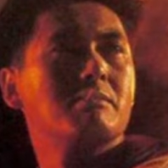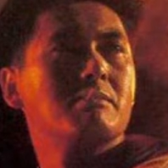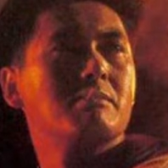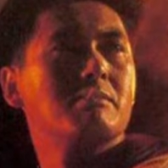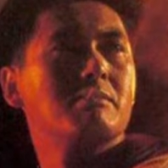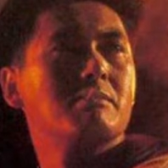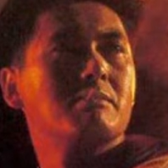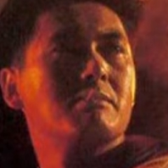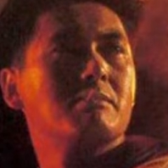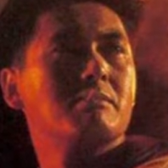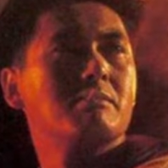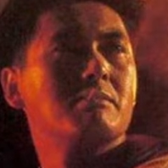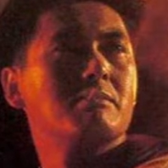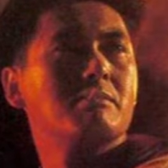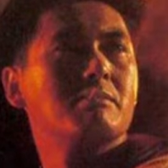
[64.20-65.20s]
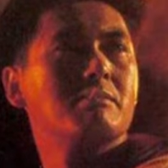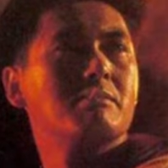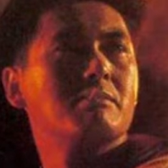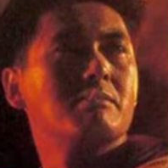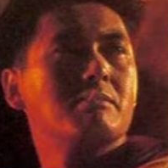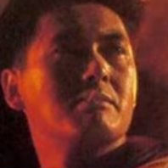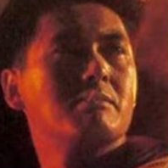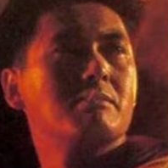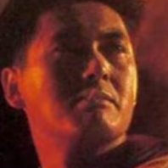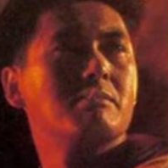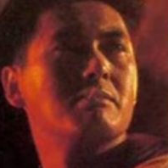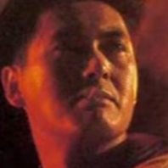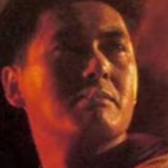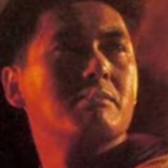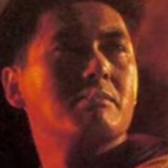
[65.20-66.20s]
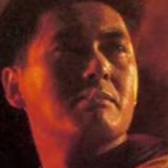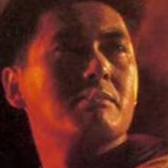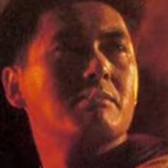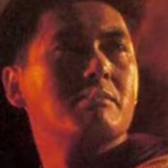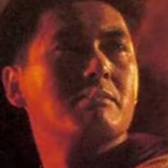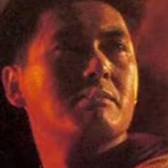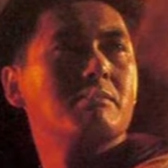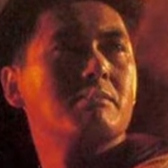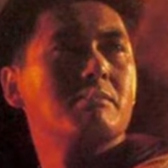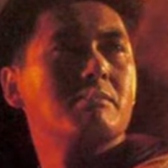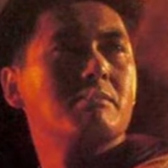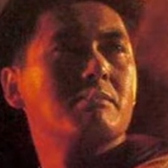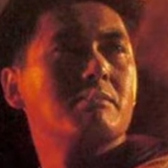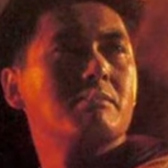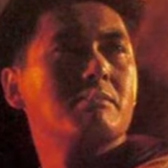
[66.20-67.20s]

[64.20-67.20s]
No words are spoken by the person on screen.